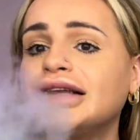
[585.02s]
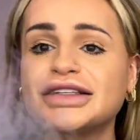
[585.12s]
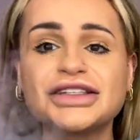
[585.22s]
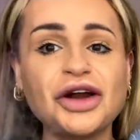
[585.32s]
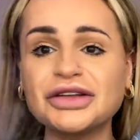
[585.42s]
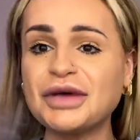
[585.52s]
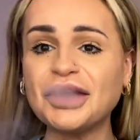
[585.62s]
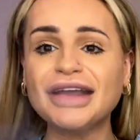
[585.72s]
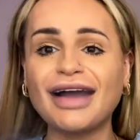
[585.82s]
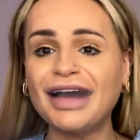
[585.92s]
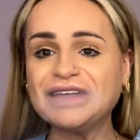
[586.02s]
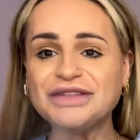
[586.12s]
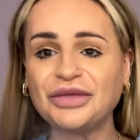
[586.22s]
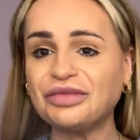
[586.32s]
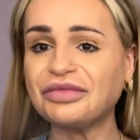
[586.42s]
Stop smoking,
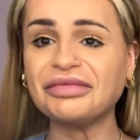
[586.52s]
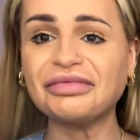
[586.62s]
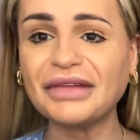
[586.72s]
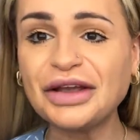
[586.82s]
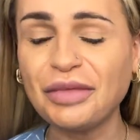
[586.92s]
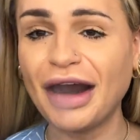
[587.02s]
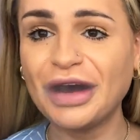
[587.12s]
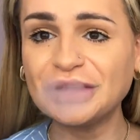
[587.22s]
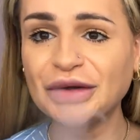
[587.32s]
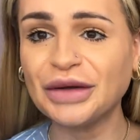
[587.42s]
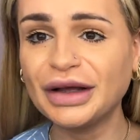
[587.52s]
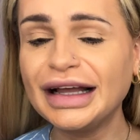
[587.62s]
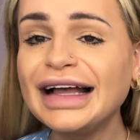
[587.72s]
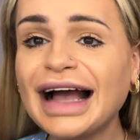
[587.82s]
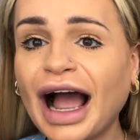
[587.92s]
guys. Are you proud?
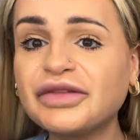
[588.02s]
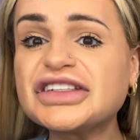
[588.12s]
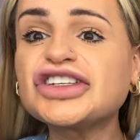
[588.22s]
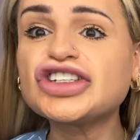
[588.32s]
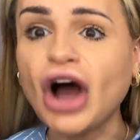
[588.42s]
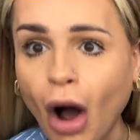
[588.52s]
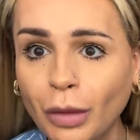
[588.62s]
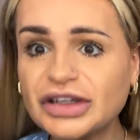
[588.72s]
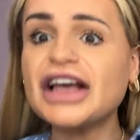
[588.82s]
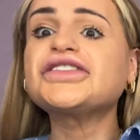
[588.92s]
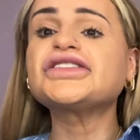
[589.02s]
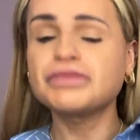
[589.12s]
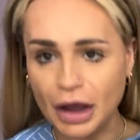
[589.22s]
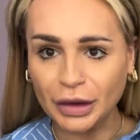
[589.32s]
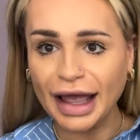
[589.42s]
I've stopped
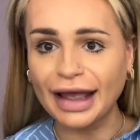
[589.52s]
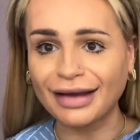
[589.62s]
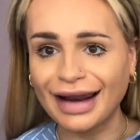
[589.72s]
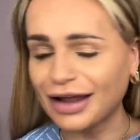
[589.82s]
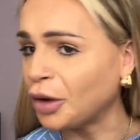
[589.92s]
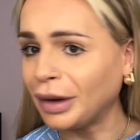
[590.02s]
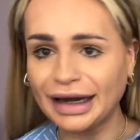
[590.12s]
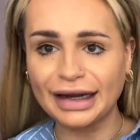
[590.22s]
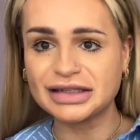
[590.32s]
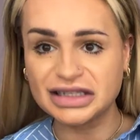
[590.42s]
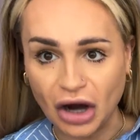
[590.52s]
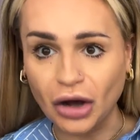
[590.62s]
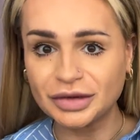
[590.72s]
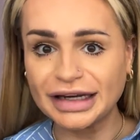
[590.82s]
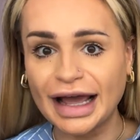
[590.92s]
smoking, like completely
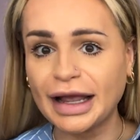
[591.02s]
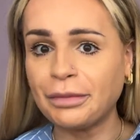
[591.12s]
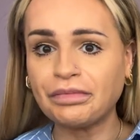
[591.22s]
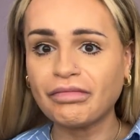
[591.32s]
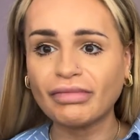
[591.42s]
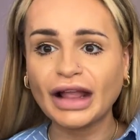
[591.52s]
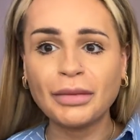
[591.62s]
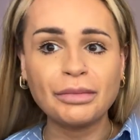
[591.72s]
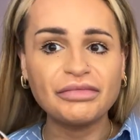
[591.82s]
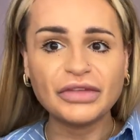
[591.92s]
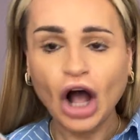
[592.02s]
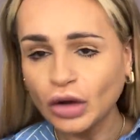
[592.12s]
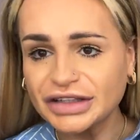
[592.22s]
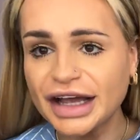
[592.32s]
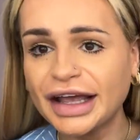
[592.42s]
stopped. Like
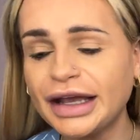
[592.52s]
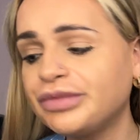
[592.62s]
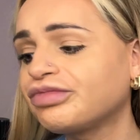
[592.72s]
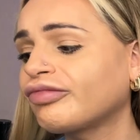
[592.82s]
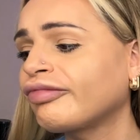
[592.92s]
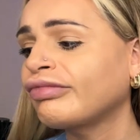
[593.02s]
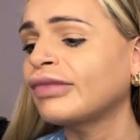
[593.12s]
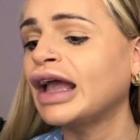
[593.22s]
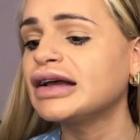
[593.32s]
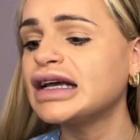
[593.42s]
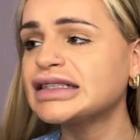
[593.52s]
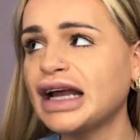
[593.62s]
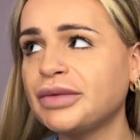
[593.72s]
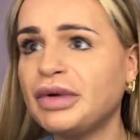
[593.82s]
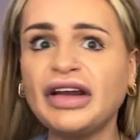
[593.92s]
cold turkey. It's
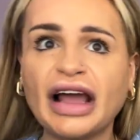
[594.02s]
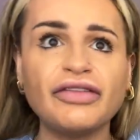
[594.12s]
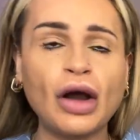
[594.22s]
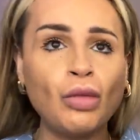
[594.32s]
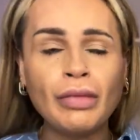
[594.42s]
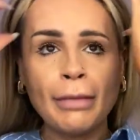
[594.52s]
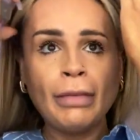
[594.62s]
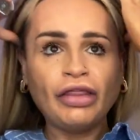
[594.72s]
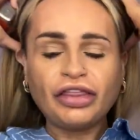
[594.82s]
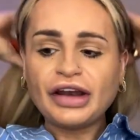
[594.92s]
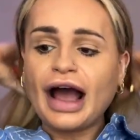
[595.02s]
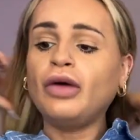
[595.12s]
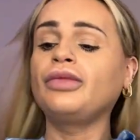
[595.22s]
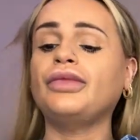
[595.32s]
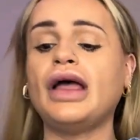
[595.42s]
like been like a month
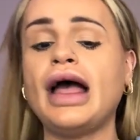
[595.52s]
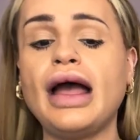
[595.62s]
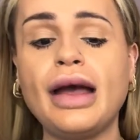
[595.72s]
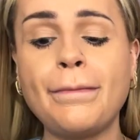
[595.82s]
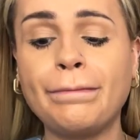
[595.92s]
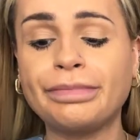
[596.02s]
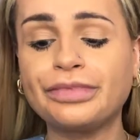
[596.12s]
now. I'm